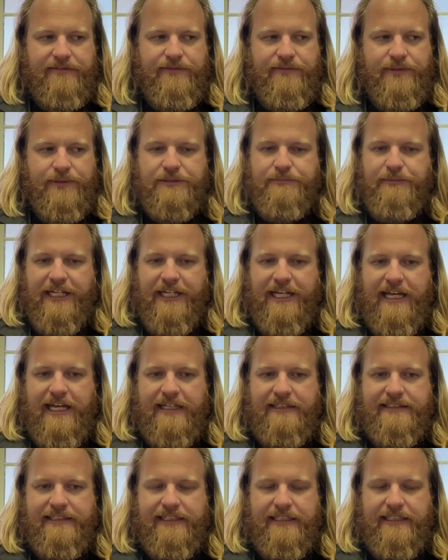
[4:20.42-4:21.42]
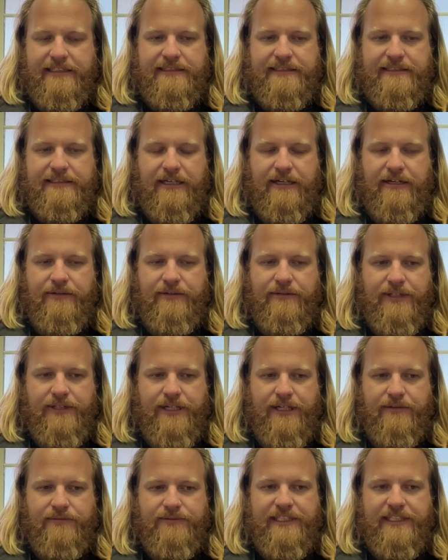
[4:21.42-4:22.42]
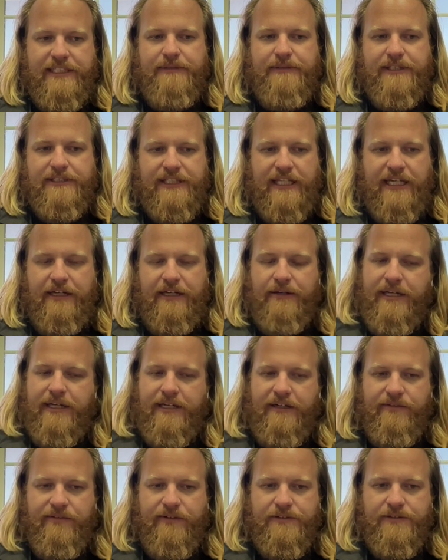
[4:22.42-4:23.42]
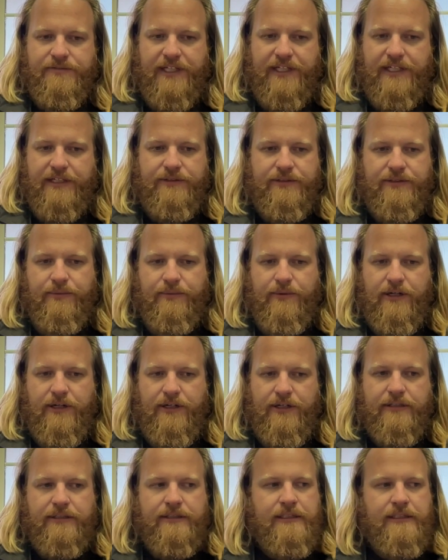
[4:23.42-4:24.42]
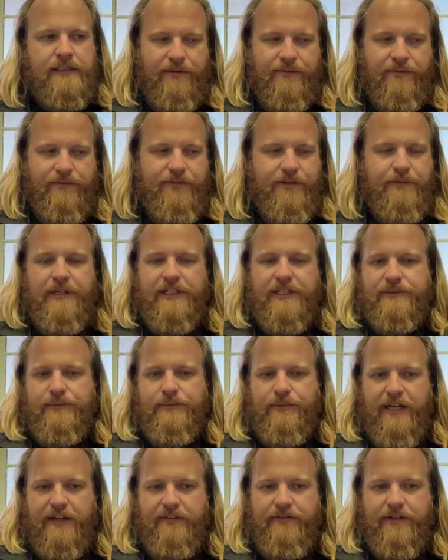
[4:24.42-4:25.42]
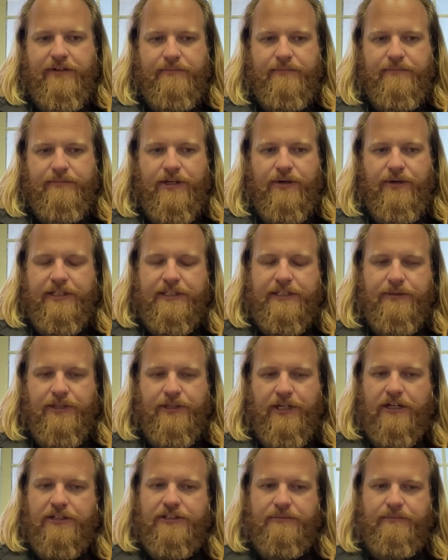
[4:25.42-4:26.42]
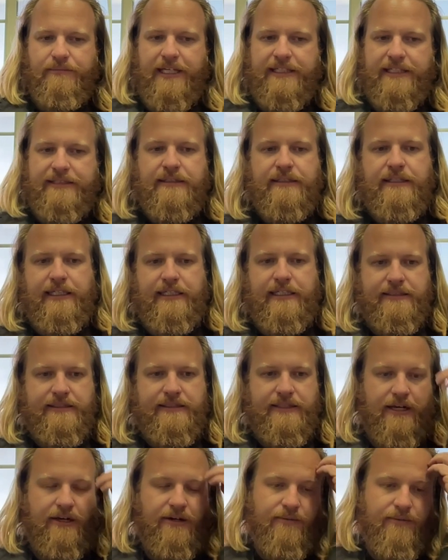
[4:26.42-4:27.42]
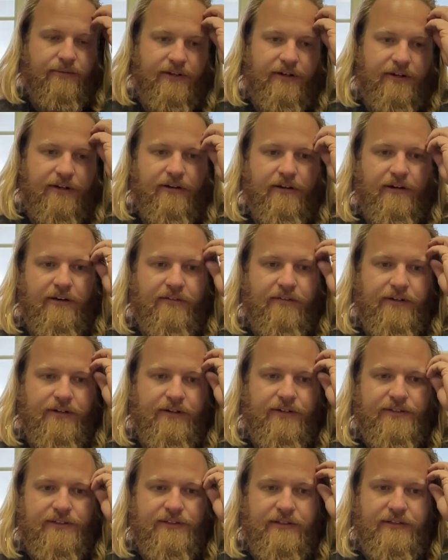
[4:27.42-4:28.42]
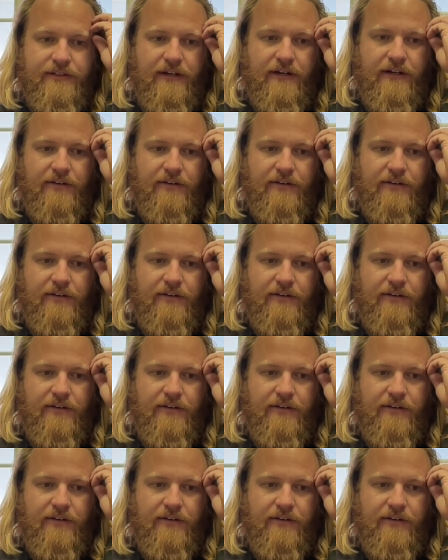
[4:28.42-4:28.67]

full speed ahead since. So 6 months later, we had our first vehicle in the water. A few months away from going to production, basically. So with our first